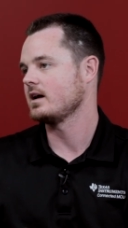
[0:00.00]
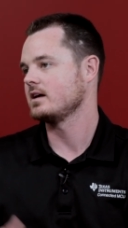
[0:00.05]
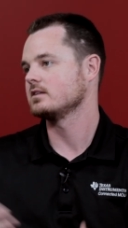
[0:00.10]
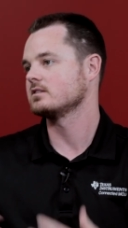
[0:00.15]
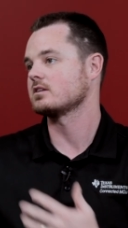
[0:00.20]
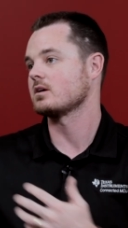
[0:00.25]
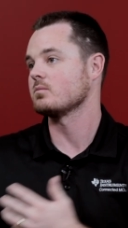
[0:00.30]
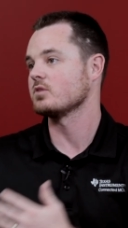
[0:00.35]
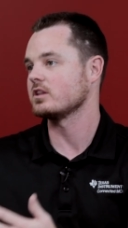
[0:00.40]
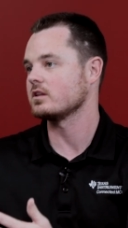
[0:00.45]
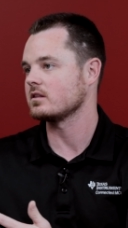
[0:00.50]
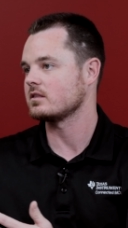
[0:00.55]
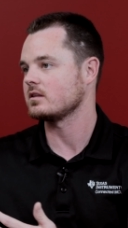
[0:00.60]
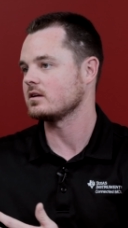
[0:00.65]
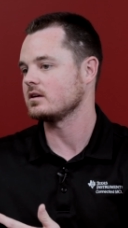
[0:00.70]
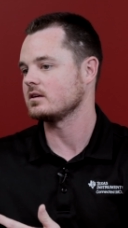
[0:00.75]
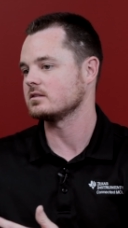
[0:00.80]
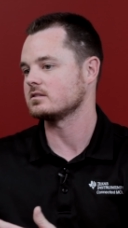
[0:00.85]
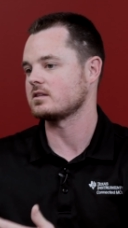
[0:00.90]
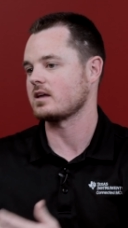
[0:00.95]
some of the
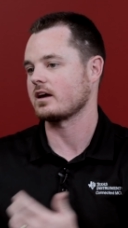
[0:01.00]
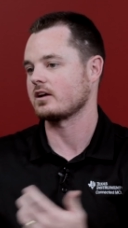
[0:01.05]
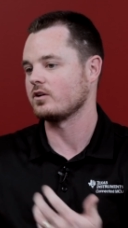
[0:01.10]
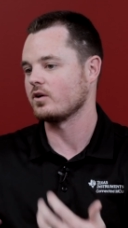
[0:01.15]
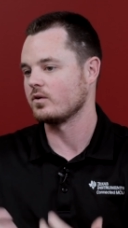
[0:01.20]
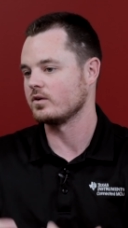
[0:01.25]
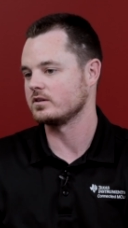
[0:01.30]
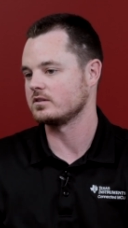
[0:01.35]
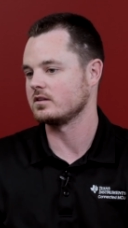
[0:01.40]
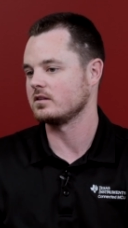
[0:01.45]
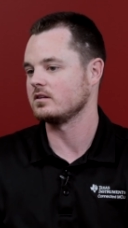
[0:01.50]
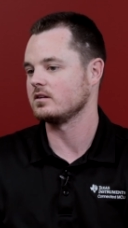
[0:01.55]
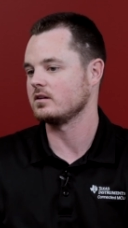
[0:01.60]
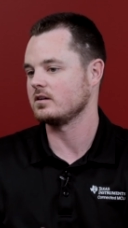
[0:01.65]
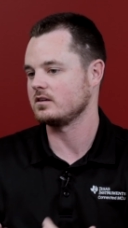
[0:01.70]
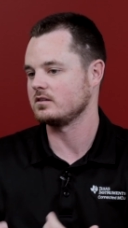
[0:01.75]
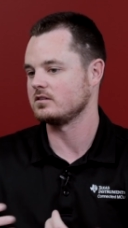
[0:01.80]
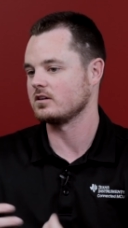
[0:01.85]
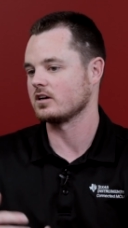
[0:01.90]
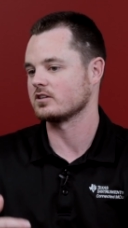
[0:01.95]
things that go into the
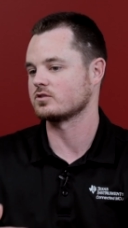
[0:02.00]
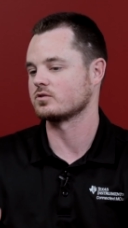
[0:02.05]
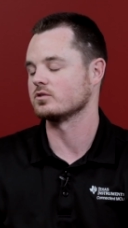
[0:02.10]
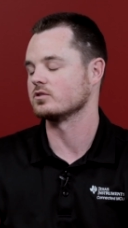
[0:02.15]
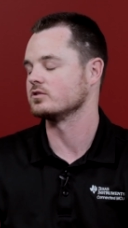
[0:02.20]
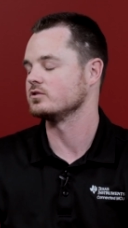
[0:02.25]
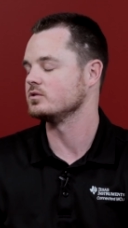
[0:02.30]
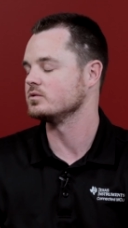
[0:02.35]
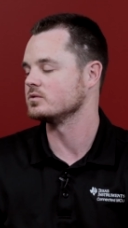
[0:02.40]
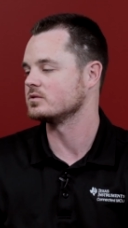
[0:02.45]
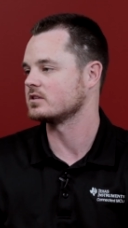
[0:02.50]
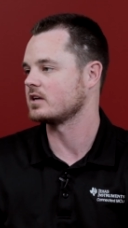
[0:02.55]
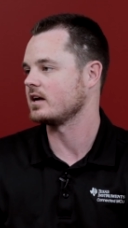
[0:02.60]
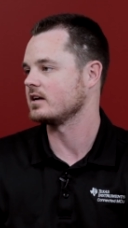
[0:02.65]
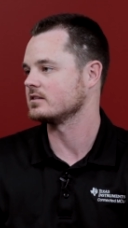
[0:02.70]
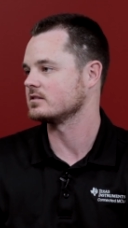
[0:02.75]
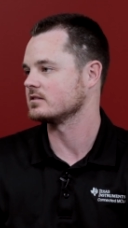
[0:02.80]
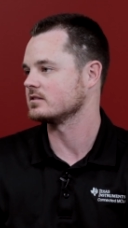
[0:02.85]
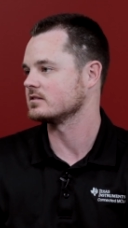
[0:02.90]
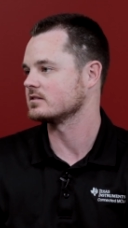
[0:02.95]
industrial use
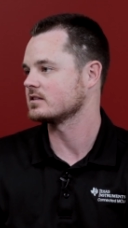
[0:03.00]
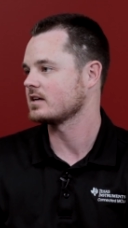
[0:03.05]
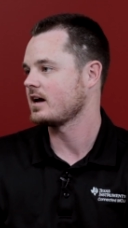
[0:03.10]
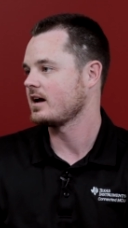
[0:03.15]
cases.